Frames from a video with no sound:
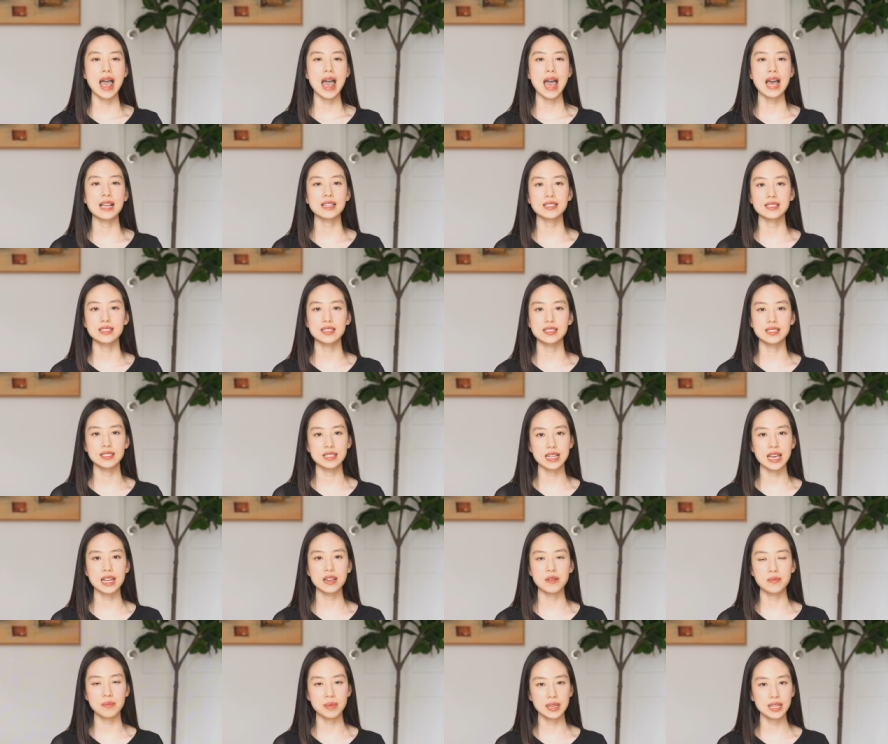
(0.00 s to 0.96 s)
add
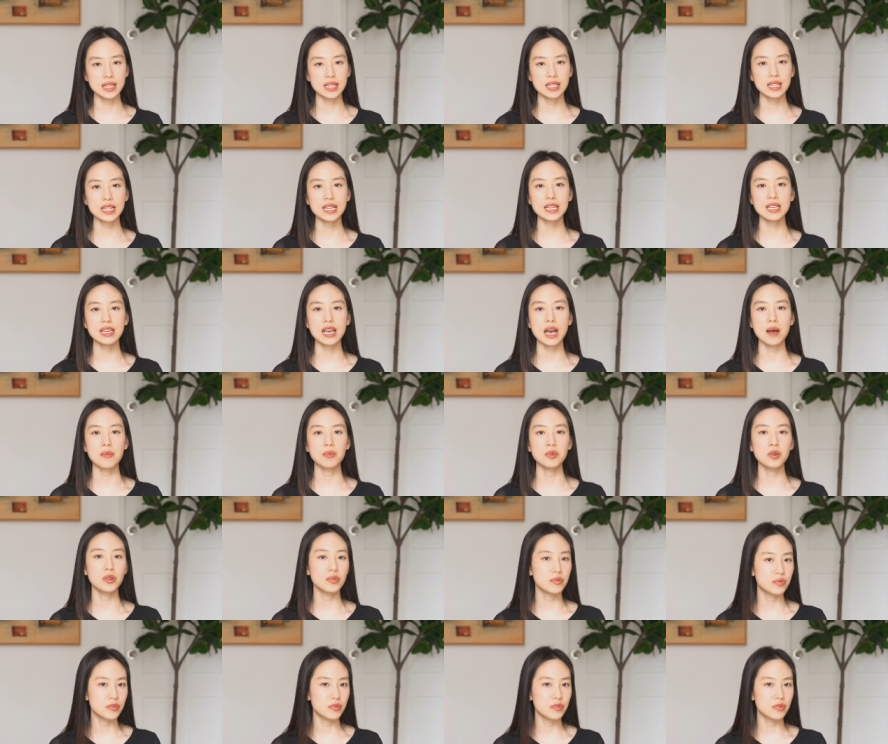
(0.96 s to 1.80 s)
sustainability, upload